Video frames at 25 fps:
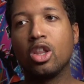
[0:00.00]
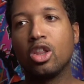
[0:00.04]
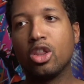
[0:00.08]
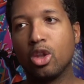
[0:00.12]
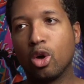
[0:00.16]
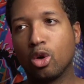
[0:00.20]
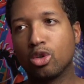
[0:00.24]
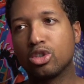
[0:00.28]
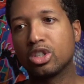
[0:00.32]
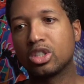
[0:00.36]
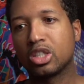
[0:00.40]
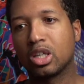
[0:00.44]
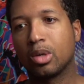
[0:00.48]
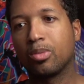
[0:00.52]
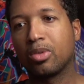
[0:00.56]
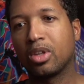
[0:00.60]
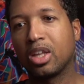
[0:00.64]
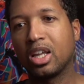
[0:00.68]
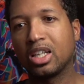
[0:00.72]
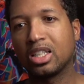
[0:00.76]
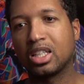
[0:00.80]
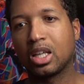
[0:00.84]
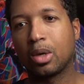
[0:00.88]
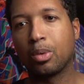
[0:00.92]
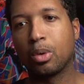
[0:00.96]
Those are some
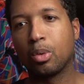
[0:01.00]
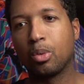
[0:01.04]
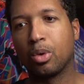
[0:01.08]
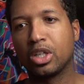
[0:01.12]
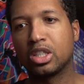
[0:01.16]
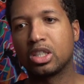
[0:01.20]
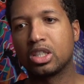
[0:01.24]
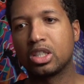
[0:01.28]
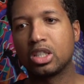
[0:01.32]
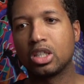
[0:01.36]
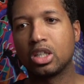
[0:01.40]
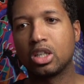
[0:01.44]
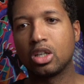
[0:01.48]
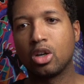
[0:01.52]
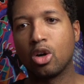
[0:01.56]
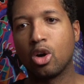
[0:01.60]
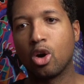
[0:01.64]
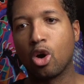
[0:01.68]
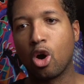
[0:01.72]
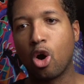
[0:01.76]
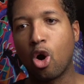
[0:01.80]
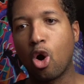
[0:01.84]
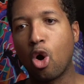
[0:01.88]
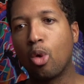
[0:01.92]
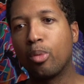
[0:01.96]
things that we wish
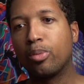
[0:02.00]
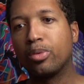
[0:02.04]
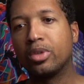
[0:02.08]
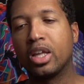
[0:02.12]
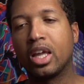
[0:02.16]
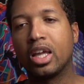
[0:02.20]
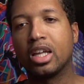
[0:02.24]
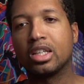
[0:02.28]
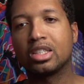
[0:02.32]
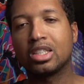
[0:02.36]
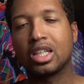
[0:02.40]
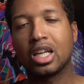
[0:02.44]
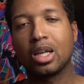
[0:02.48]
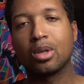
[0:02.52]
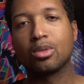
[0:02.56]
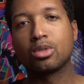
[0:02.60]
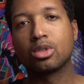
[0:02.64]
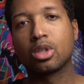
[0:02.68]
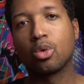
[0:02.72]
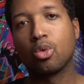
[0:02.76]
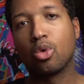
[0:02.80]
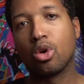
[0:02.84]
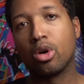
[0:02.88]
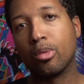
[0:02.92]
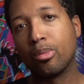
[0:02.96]
or hope that
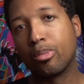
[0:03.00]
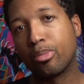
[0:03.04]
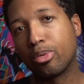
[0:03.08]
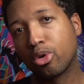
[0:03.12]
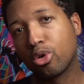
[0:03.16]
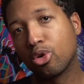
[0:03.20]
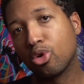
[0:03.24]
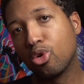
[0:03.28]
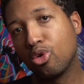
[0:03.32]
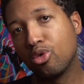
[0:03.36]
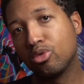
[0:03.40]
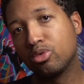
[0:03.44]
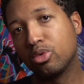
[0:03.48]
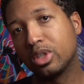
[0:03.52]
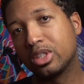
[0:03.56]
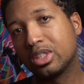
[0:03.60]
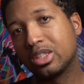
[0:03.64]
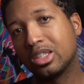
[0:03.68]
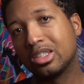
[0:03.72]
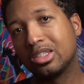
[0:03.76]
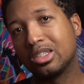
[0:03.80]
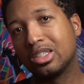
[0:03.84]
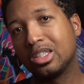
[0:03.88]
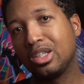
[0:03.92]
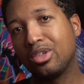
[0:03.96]
Samsung will improve with
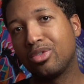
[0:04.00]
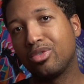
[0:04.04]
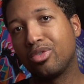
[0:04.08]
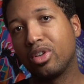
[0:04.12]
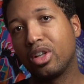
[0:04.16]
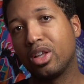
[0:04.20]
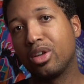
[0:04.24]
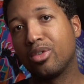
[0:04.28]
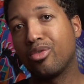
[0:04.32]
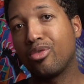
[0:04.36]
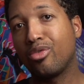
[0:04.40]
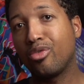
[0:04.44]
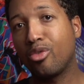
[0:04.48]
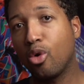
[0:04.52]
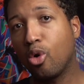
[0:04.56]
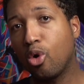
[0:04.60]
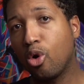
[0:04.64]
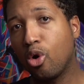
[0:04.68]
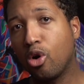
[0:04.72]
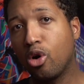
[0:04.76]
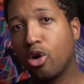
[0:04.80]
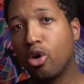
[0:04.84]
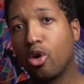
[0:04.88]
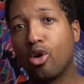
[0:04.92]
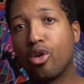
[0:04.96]
the Z Flip
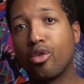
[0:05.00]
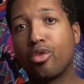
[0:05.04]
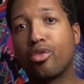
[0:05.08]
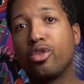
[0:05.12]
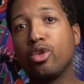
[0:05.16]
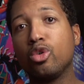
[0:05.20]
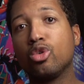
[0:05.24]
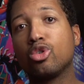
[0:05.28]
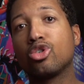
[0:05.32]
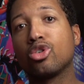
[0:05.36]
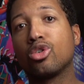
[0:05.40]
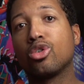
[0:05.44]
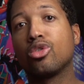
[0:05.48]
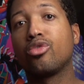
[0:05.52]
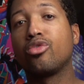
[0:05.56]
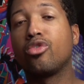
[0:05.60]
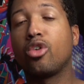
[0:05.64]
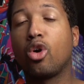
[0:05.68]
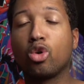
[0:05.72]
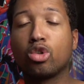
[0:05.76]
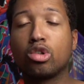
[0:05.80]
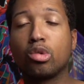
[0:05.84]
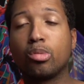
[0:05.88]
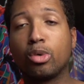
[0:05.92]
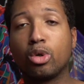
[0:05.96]
4 or future
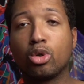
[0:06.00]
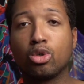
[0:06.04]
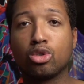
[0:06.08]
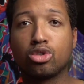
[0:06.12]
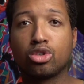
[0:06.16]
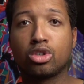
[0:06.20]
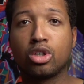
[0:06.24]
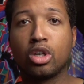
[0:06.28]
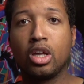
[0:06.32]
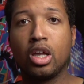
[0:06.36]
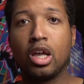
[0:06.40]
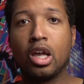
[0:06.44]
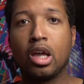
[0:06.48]
foldables,